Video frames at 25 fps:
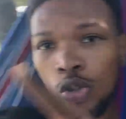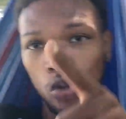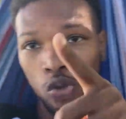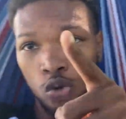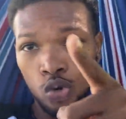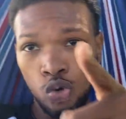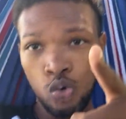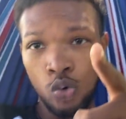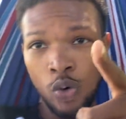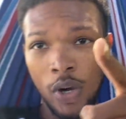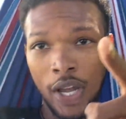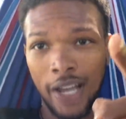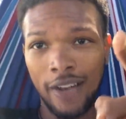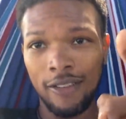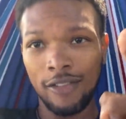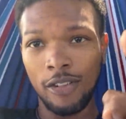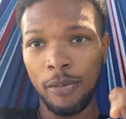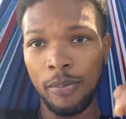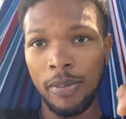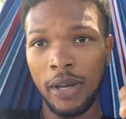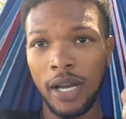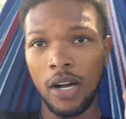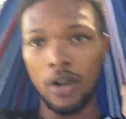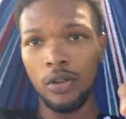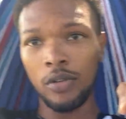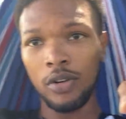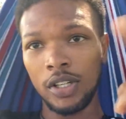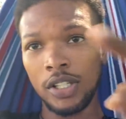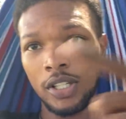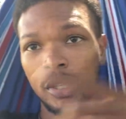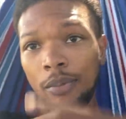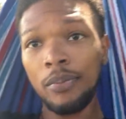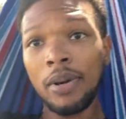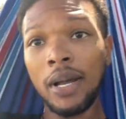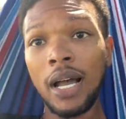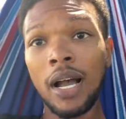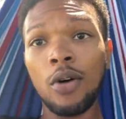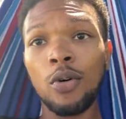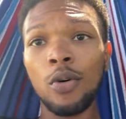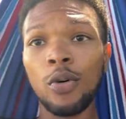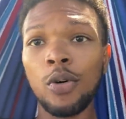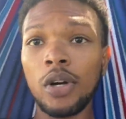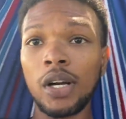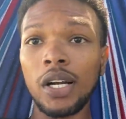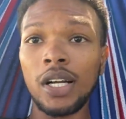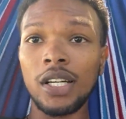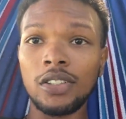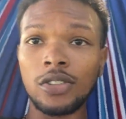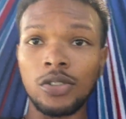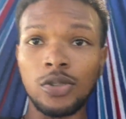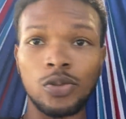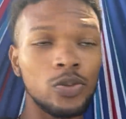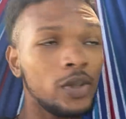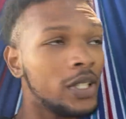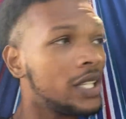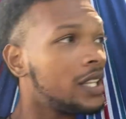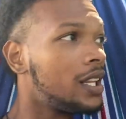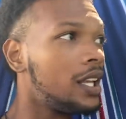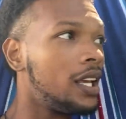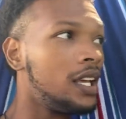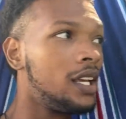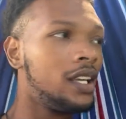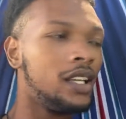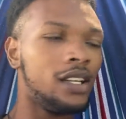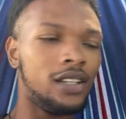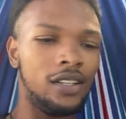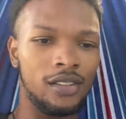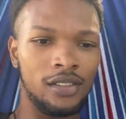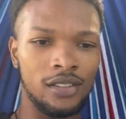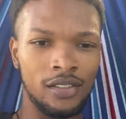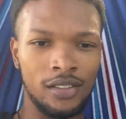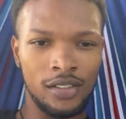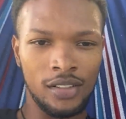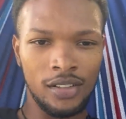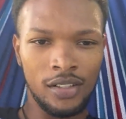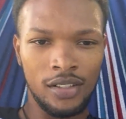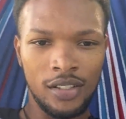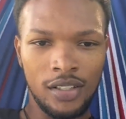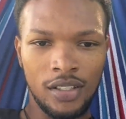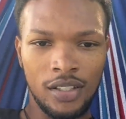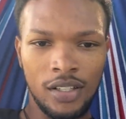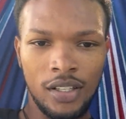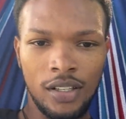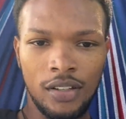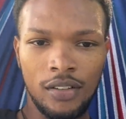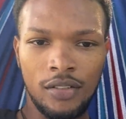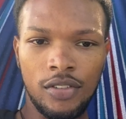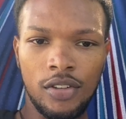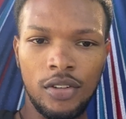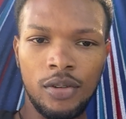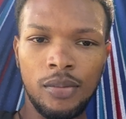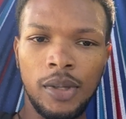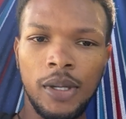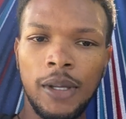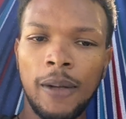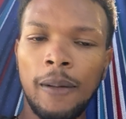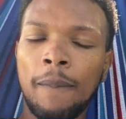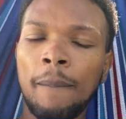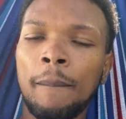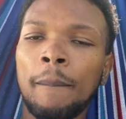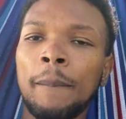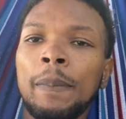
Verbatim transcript: You have the power. The power is within. Feel me?